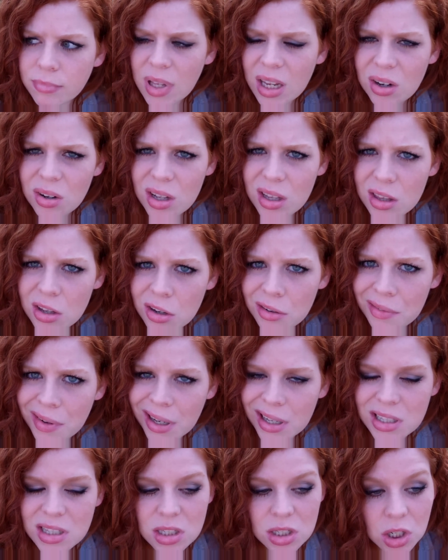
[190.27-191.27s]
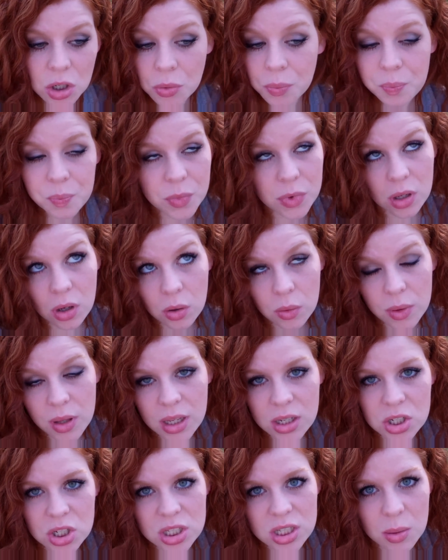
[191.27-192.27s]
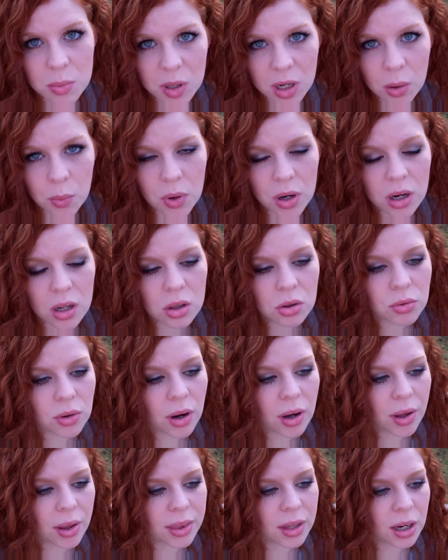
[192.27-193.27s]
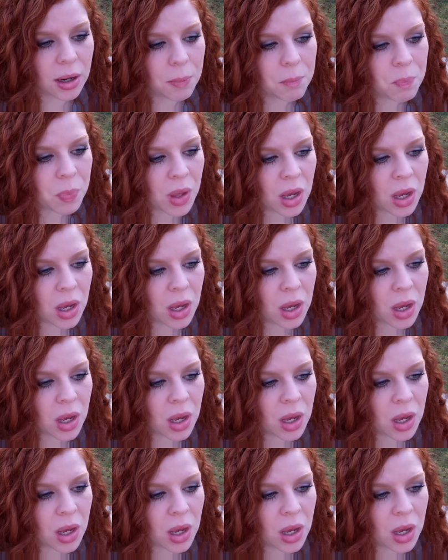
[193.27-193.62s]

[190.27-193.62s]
don't need their advice, So that's just something I wanted to throw out there.